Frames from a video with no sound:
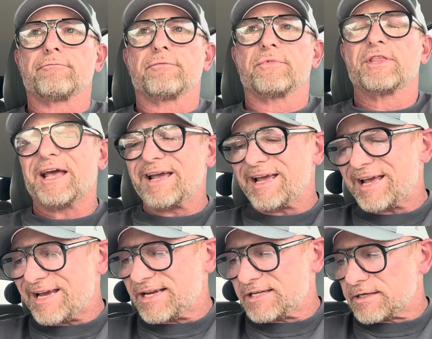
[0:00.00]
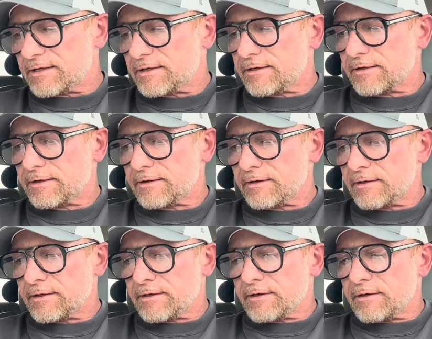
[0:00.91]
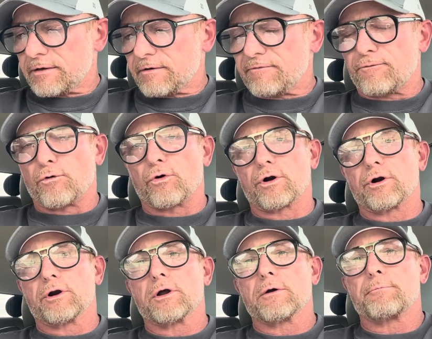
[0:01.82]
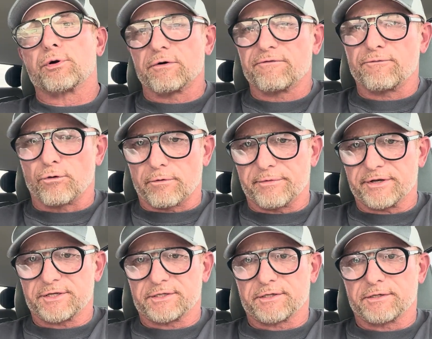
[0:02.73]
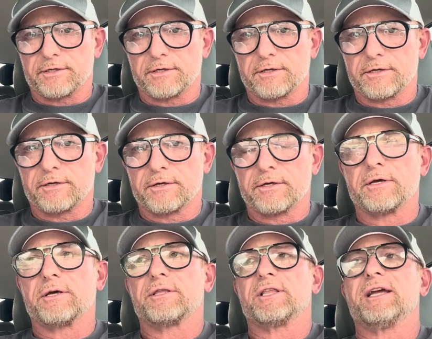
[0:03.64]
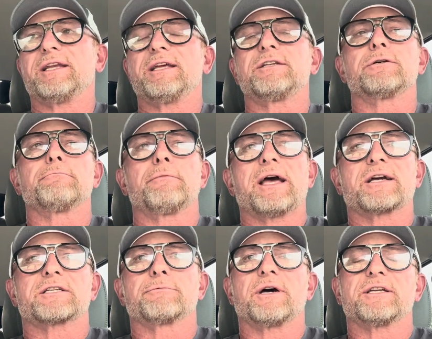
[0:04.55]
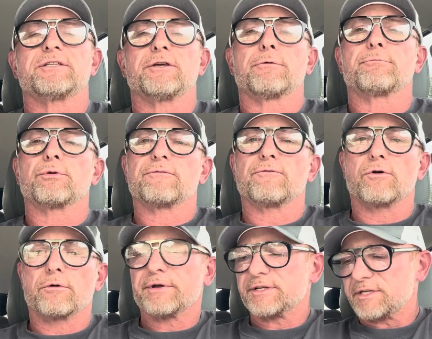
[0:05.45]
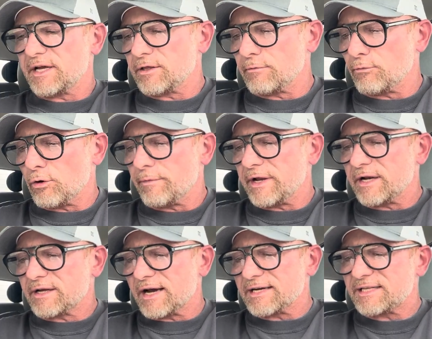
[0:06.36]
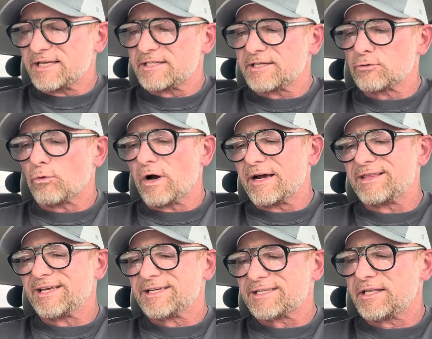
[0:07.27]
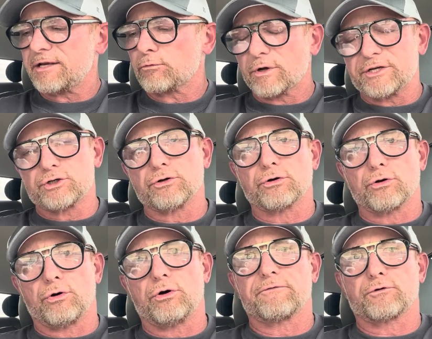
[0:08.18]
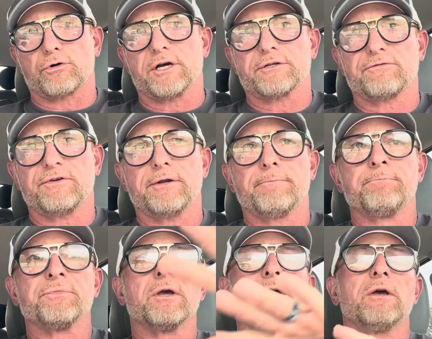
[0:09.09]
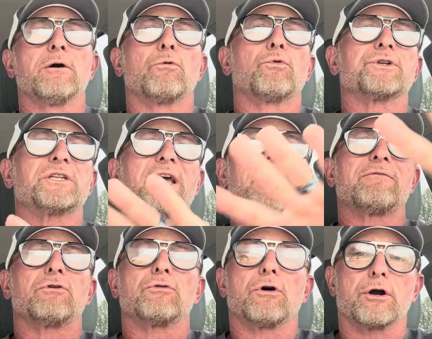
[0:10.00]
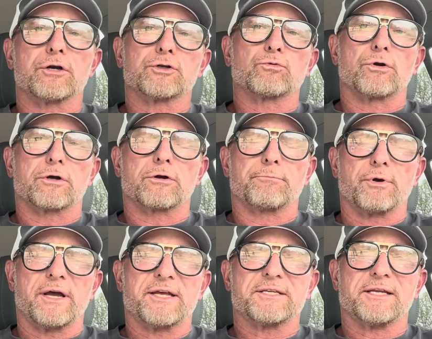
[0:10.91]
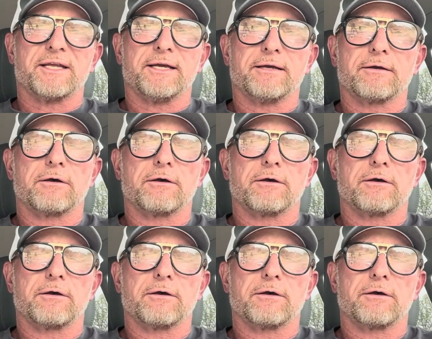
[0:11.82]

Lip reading: They eat for performance. They need to maximize their performance in the moment. And guys, this is why the original goal of CrossFit was to have a large work capacity